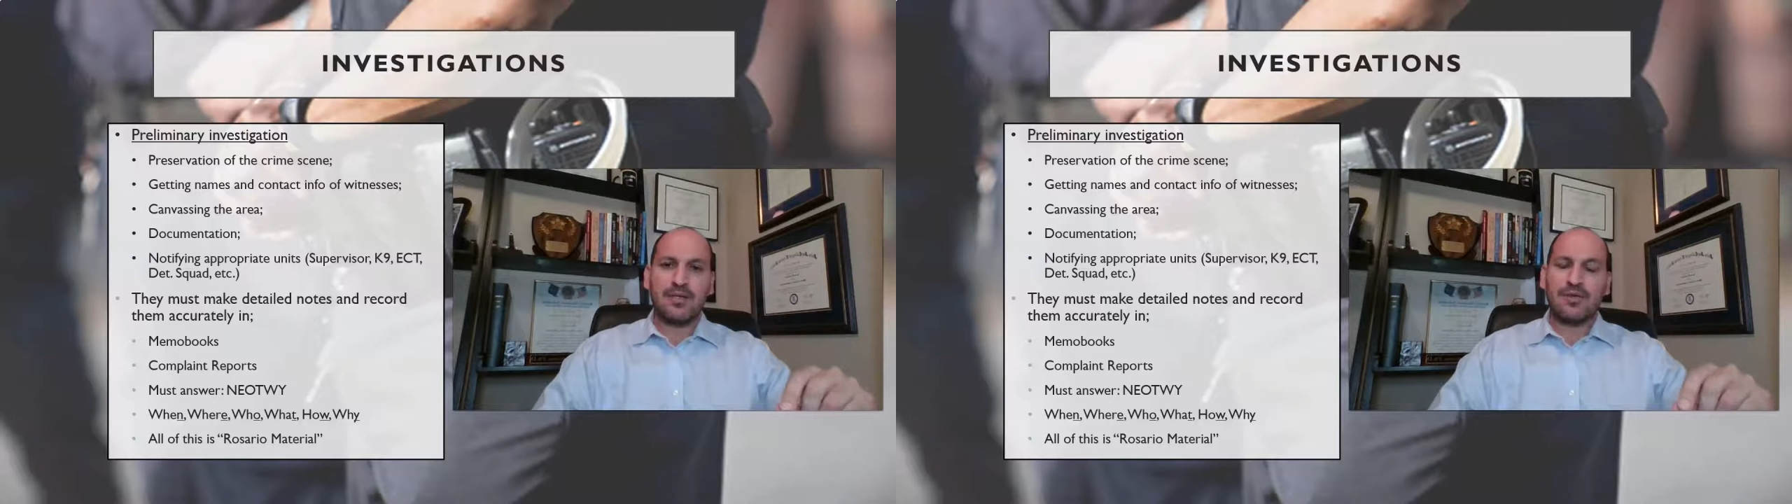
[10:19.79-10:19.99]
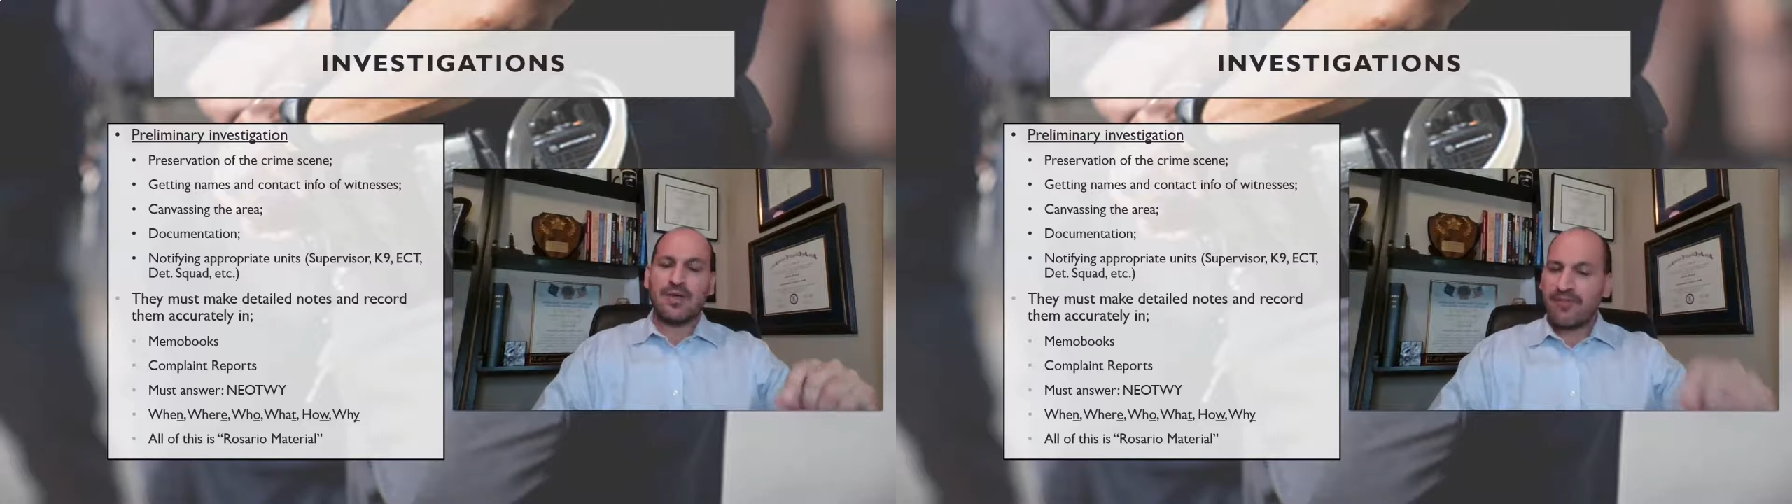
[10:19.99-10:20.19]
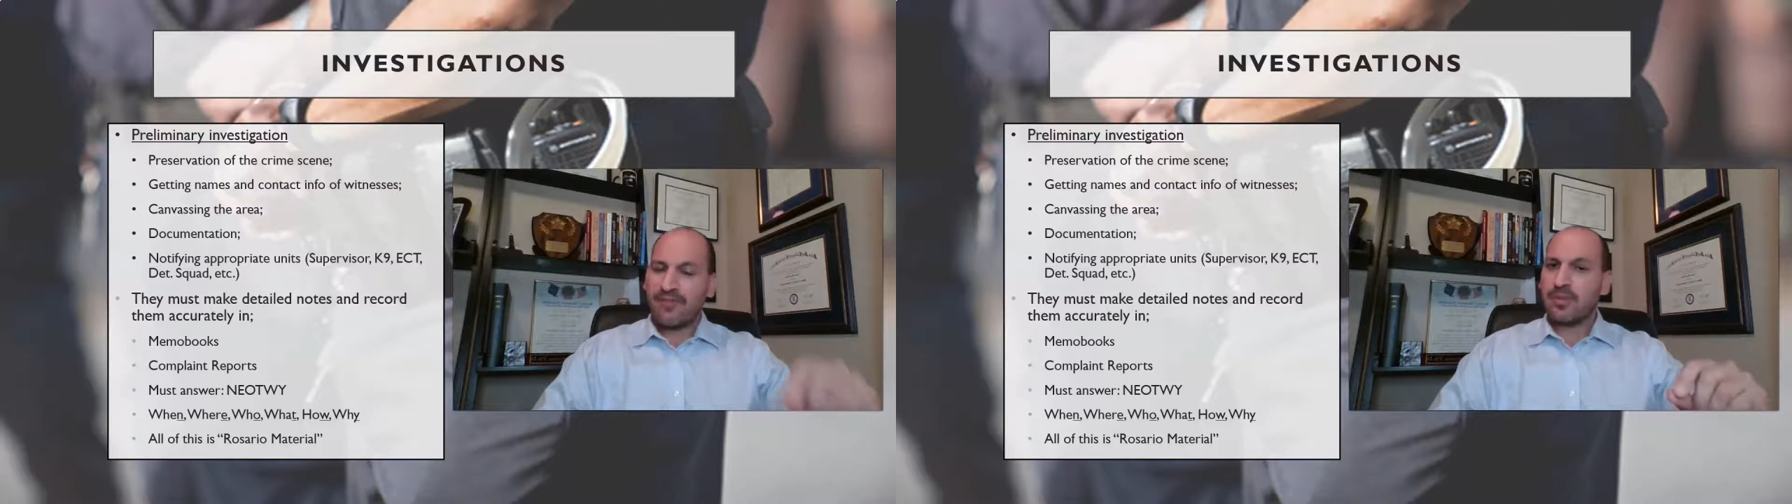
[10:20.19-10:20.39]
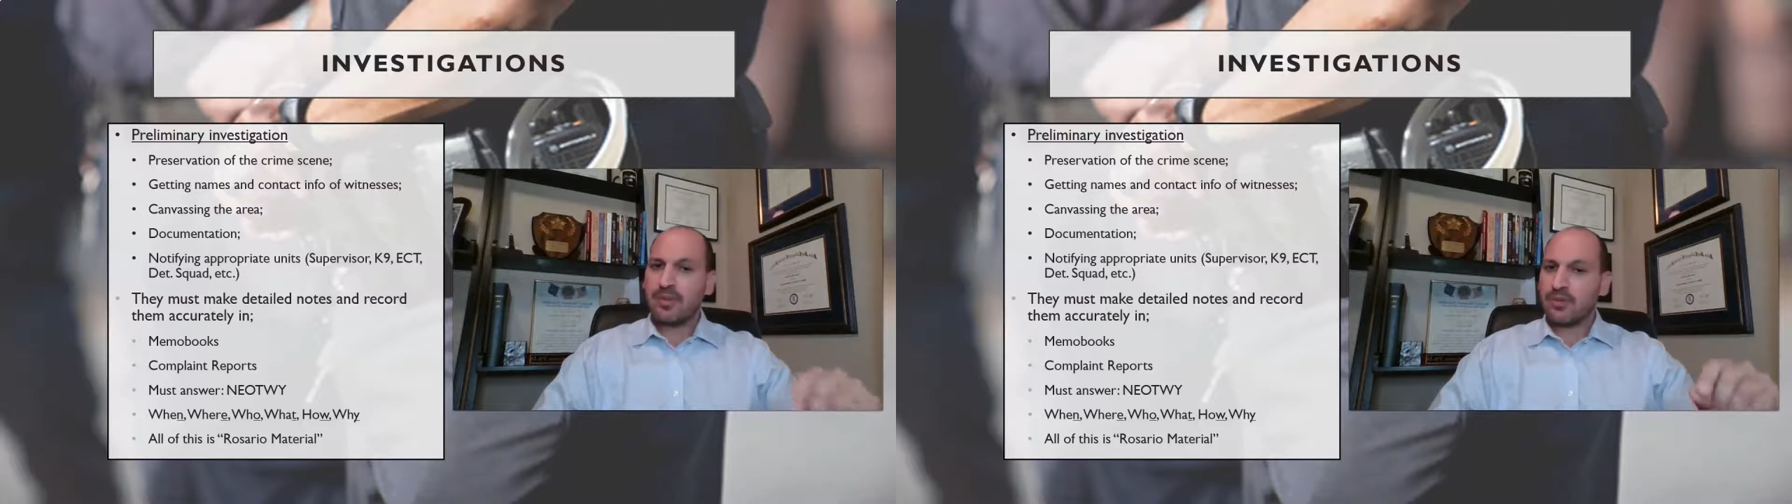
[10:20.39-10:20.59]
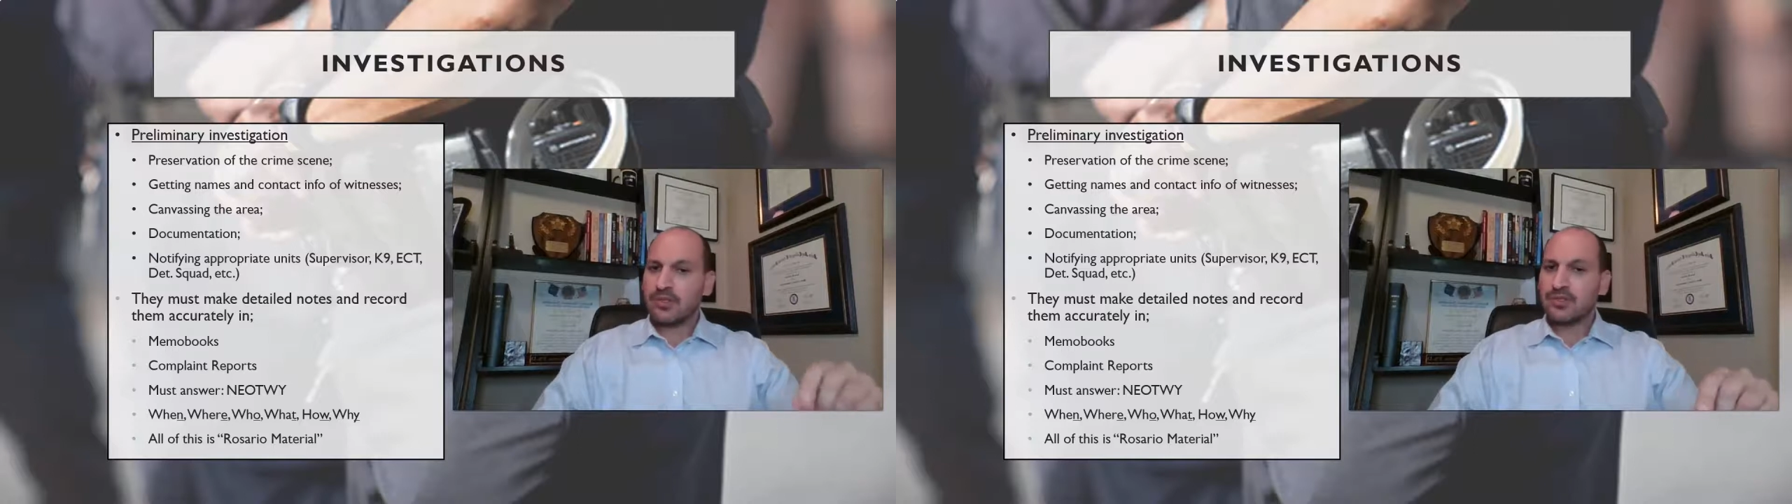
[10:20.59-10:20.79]
you have to be a
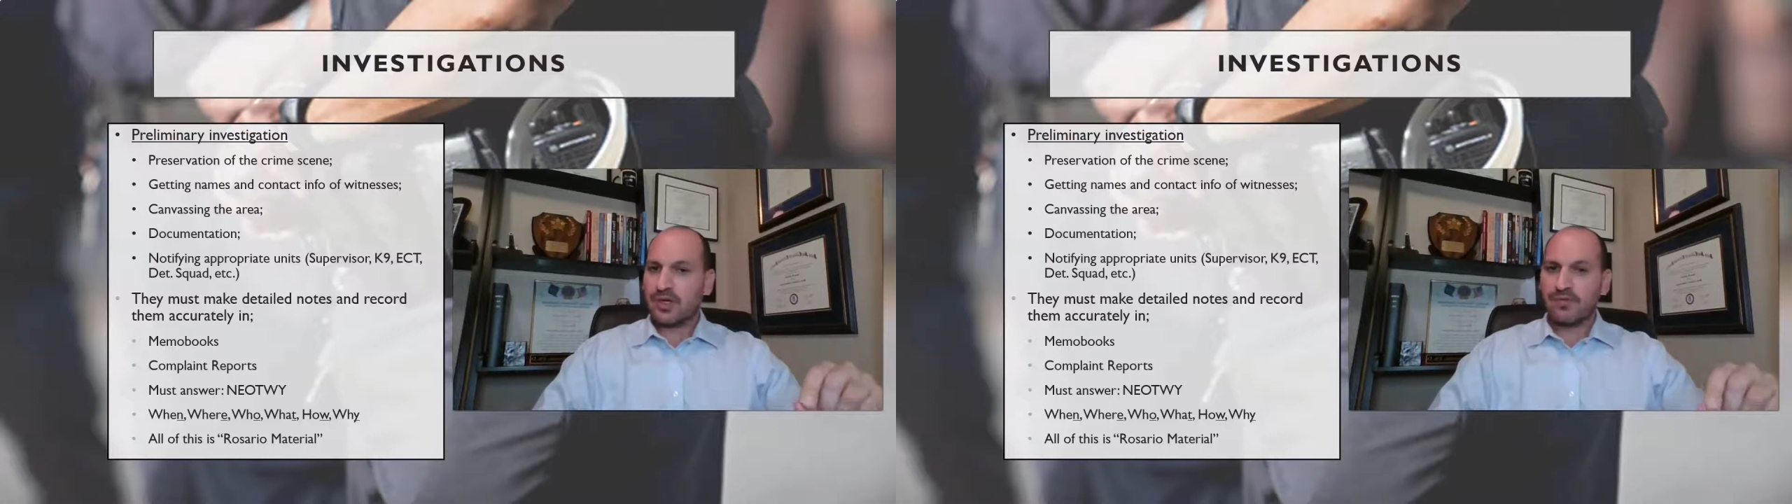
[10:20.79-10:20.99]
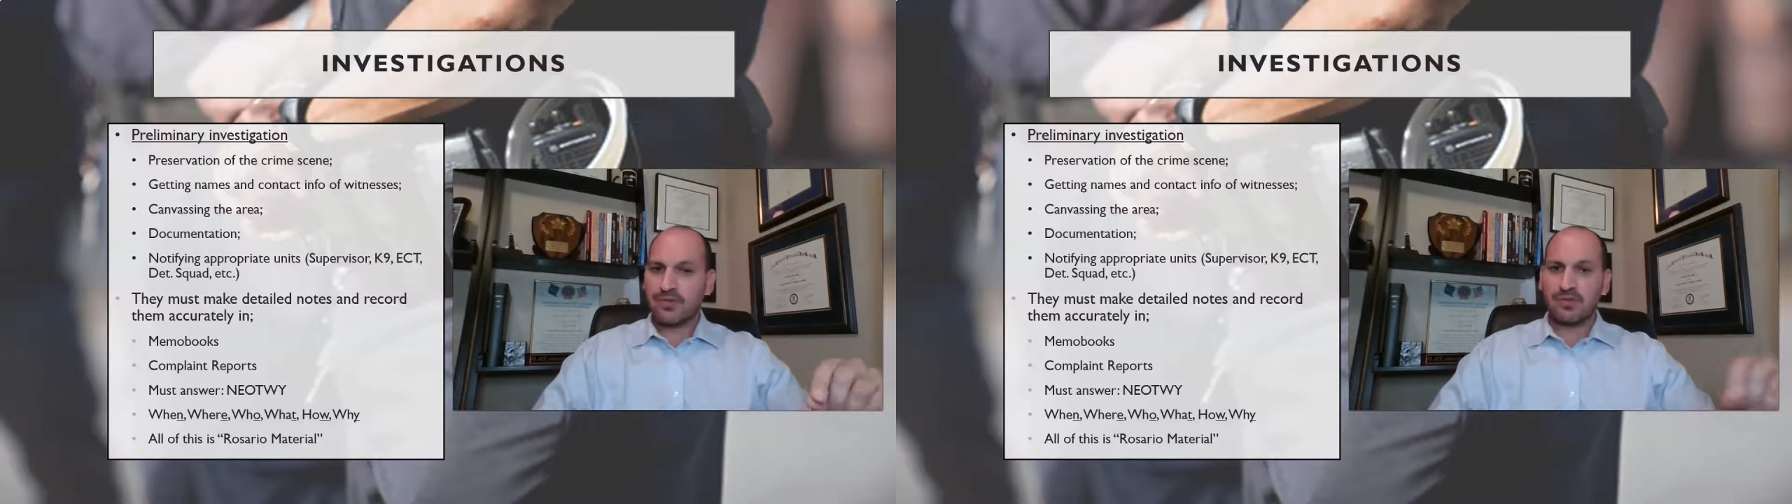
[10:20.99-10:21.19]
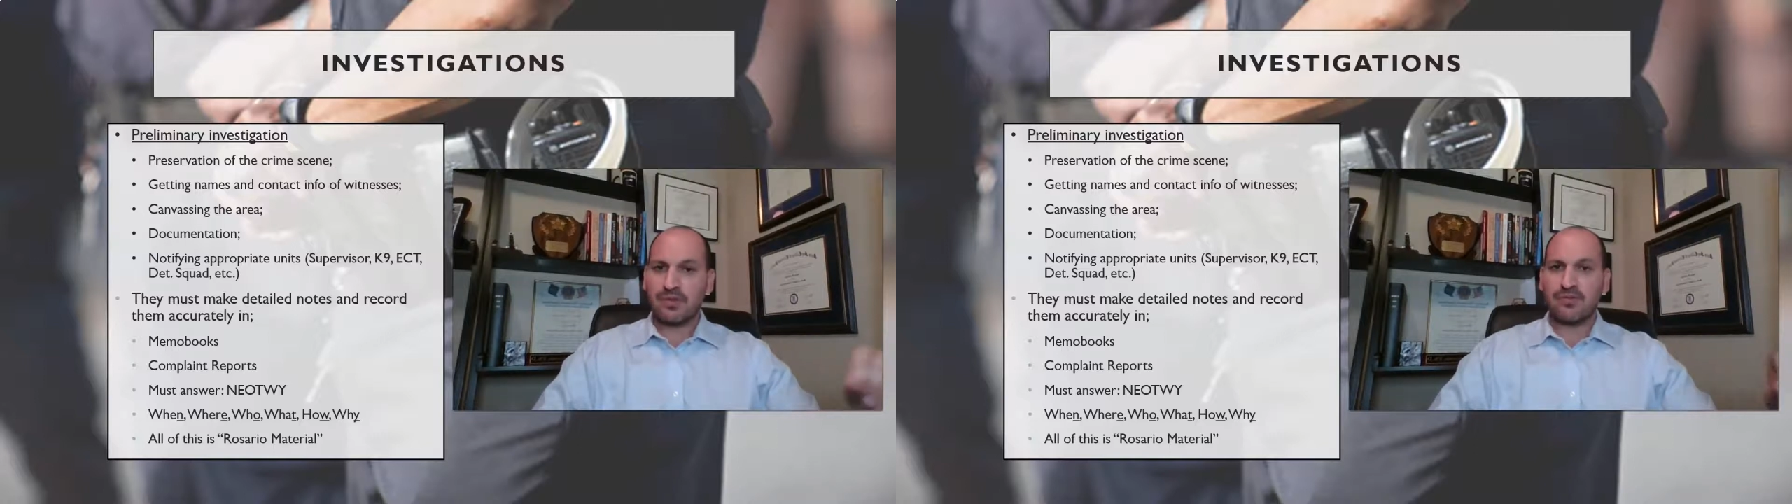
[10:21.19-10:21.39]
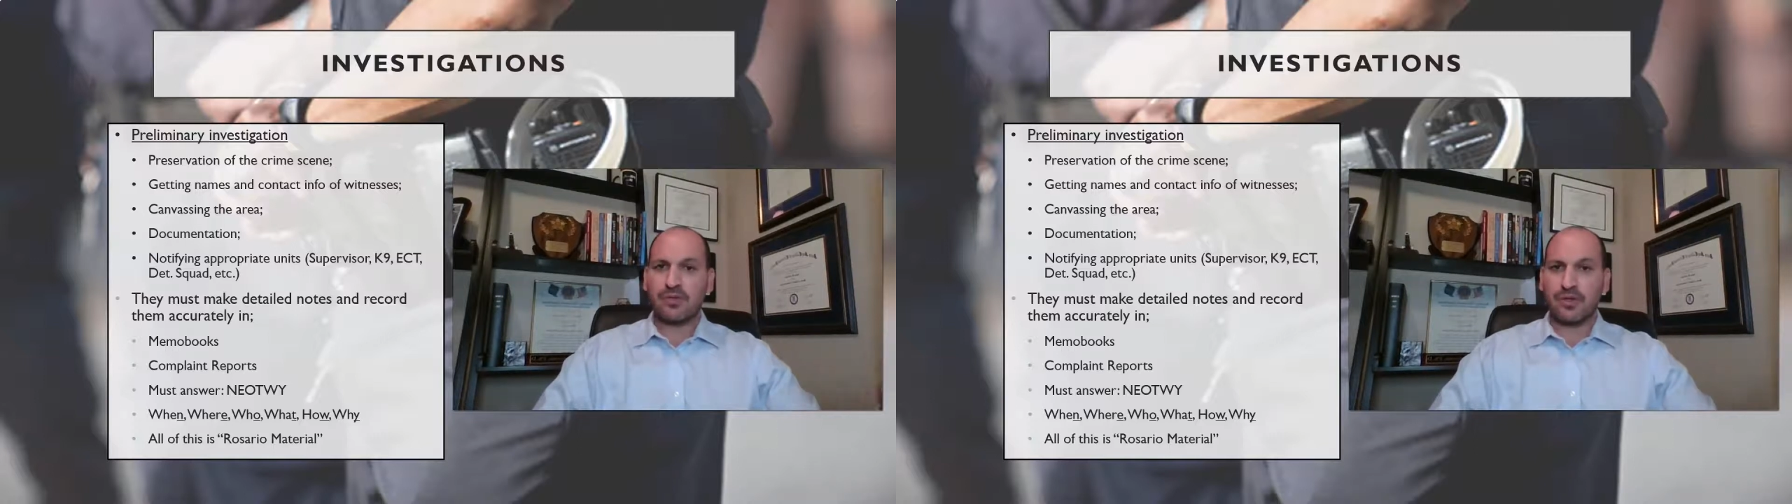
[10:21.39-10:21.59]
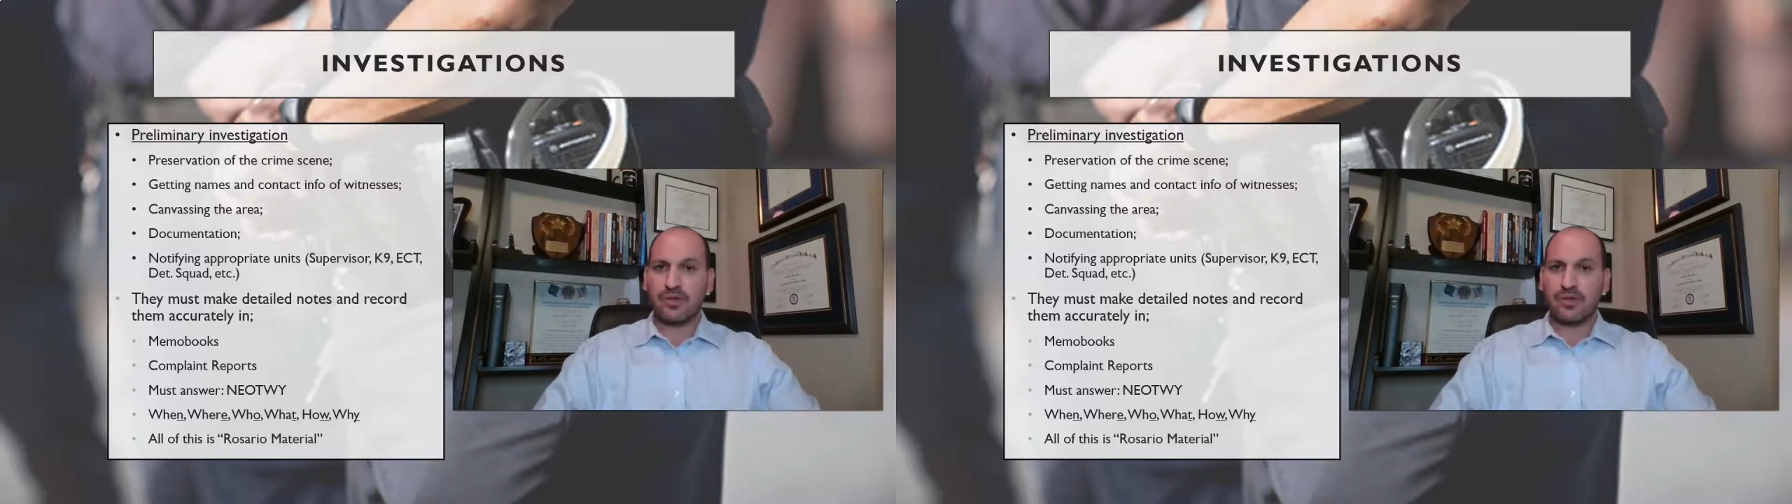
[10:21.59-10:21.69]
police officer before